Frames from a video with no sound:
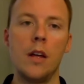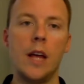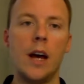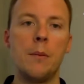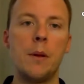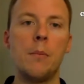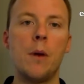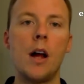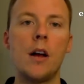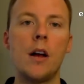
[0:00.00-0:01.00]
Yeah, I mean,
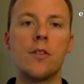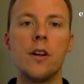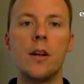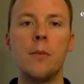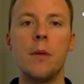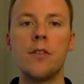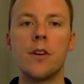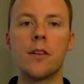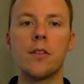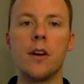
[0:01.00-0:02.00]
monitoring and
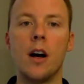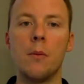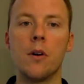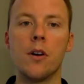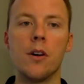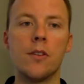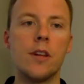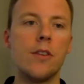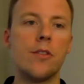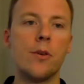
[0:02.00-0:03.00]
metrics are
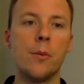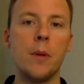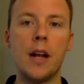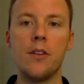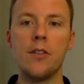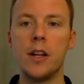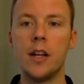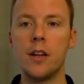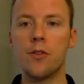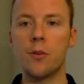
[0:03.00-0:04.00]
essential to managing
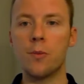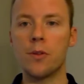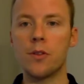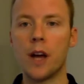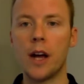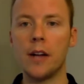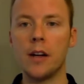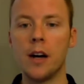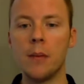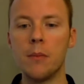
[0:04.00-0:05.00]
any Drupal site,
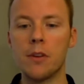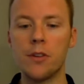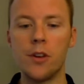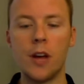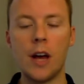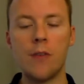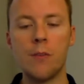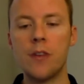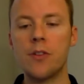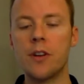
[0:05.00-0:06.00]
because you have
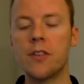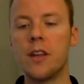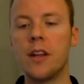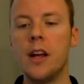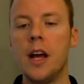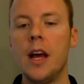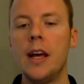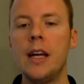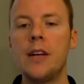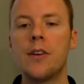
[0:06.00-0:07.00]
metrics that
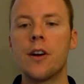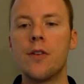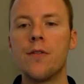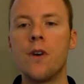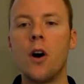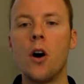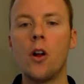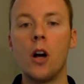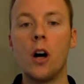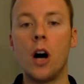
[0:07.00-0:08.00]
either going to
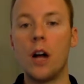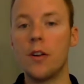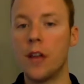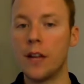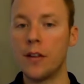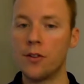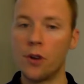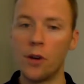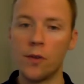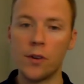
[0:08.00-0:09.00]
fall onto like the
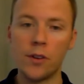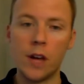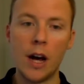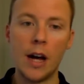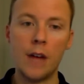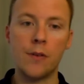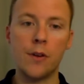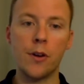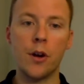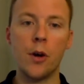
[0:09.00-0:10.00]
server side for
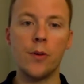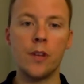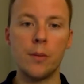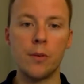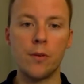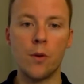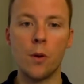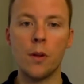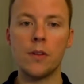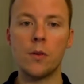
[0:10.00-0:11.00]
your hosting
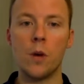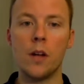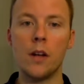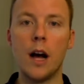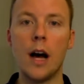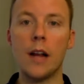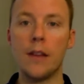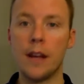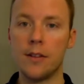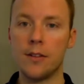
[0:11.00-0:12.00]
performance and whatnot, and
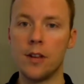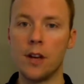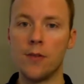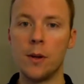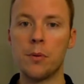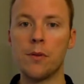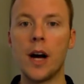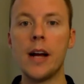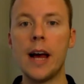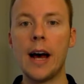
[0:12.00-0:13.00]
that is stuff we
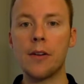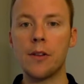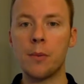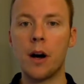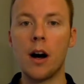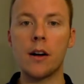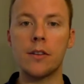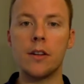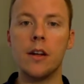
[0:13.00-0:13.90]
provide out of the box.